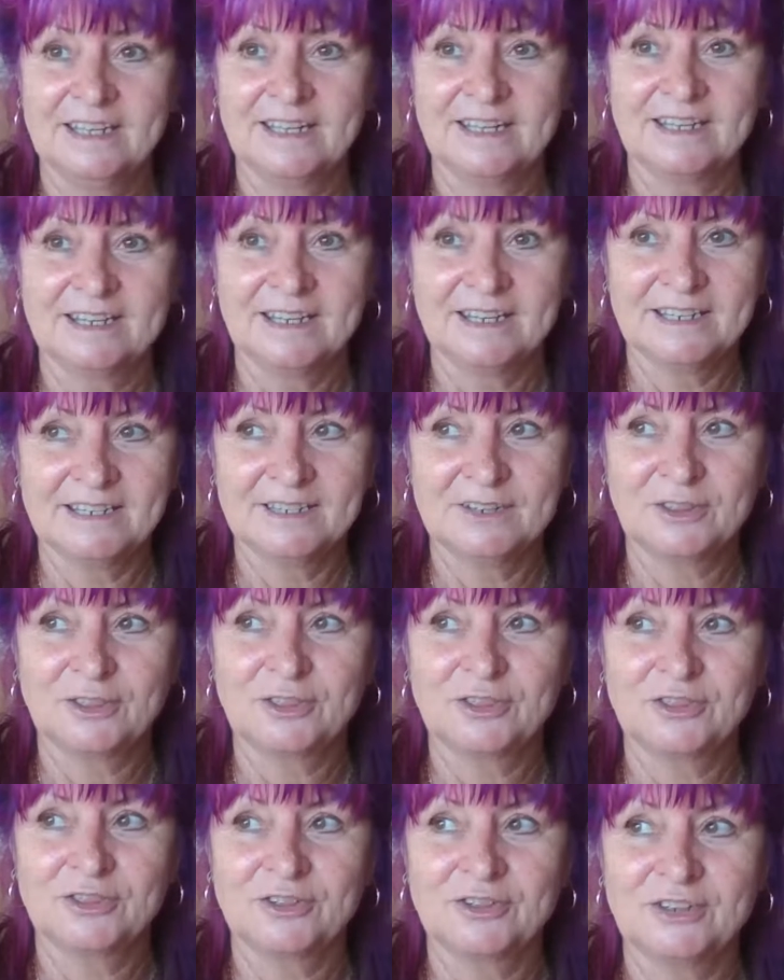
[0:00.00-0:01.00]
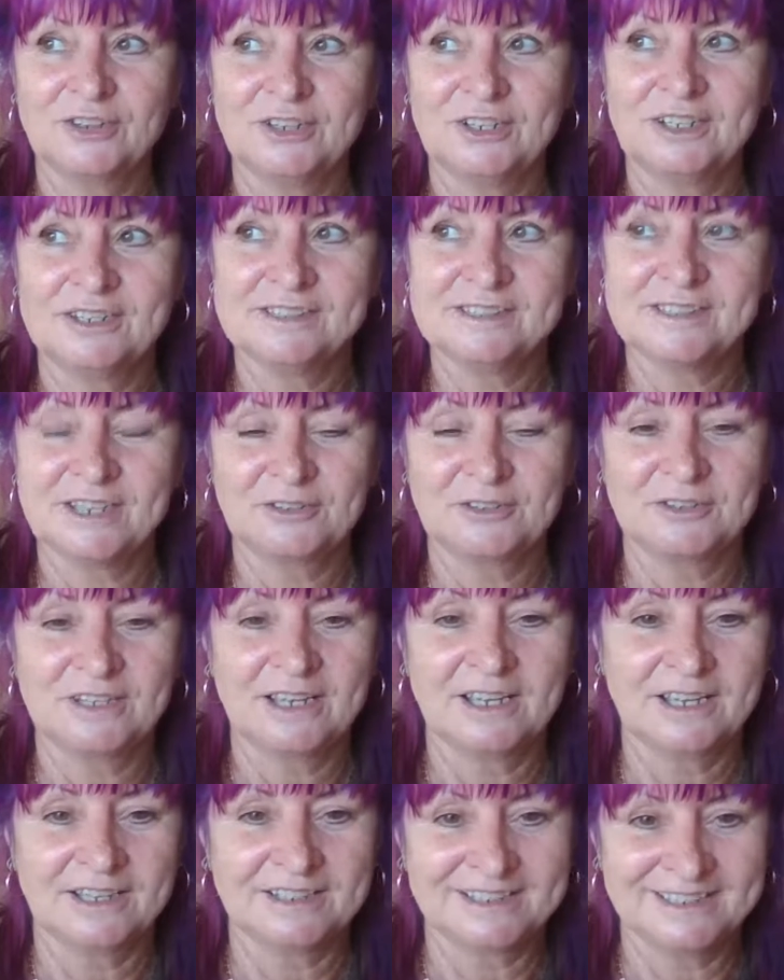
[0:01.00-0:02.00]
at 8:30, Sacred
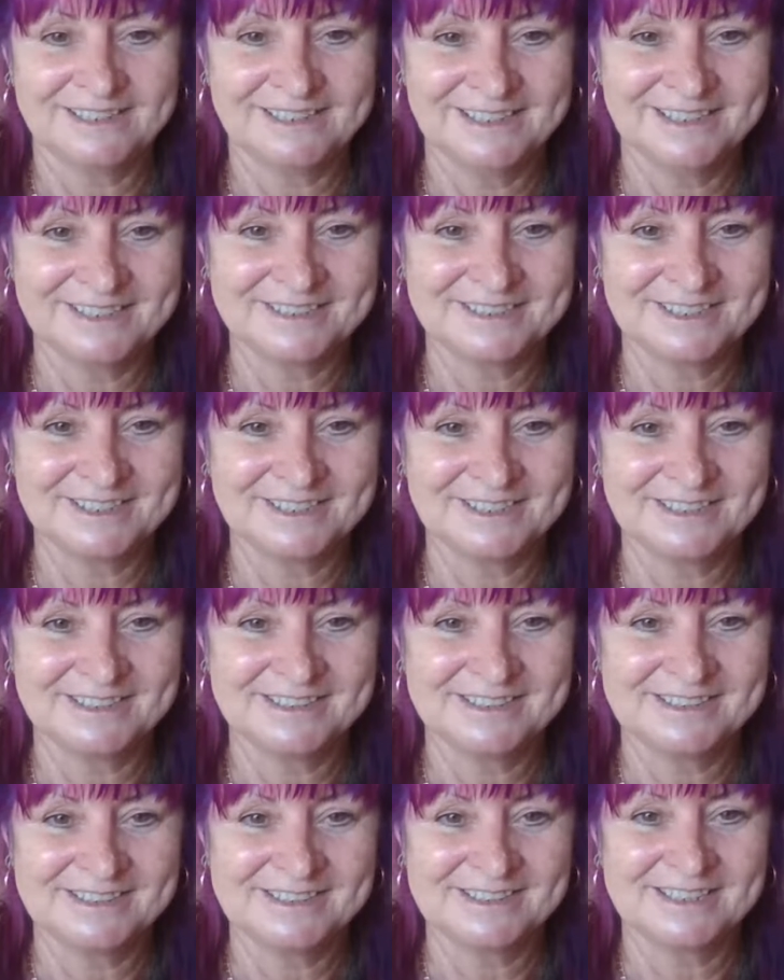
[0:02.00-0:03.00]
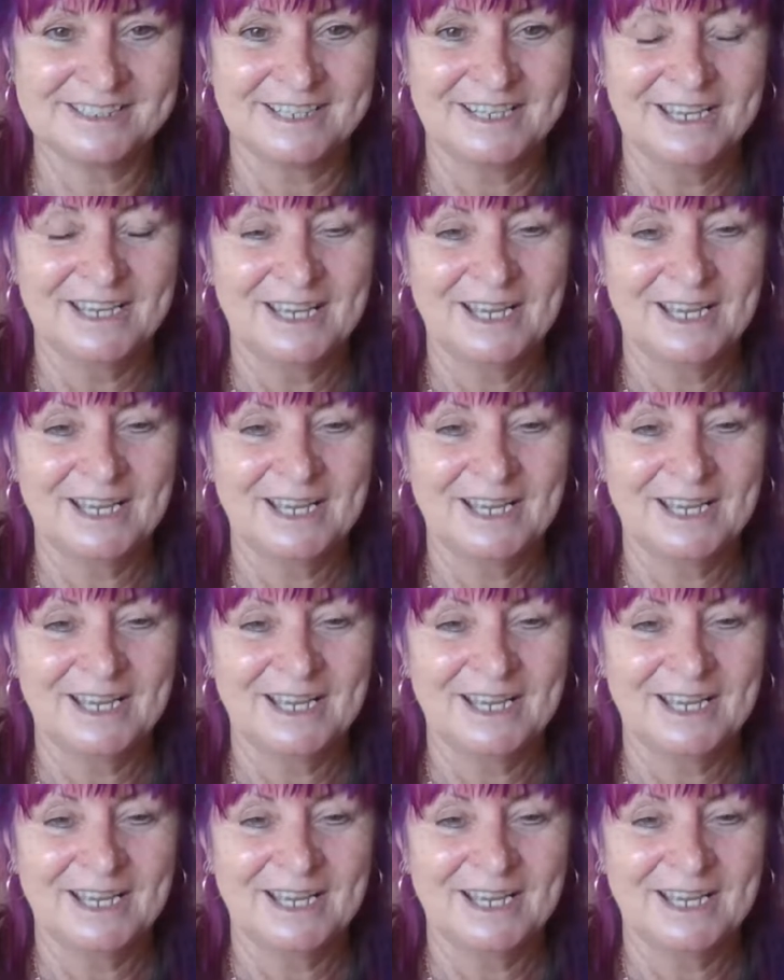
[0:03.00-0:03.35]
Heart Connections.